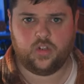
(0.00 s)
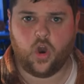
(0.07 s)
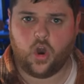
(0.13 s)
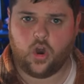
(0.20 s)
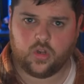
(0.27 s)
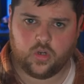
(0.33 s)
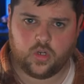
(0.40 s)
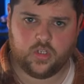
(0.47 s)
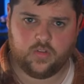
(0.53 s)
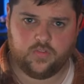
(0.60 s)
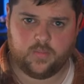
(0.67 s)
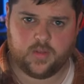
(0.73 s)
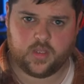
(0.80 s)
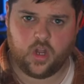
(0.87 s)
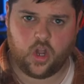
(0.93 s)

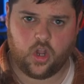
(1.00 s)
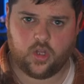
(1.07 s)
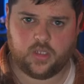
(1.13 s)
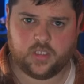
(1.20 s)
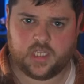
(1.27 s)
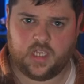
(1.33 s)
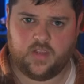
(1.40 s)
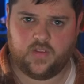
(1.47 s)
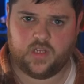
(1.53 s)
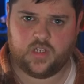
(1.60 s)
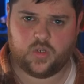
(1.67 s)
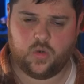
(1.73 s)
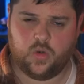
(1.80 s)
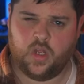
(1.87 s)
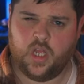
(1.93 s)
Gargoyle from the Gargoyles
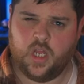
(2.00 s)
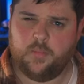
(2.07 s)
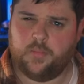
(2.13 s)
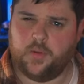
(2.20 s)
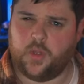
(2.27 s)
TV show,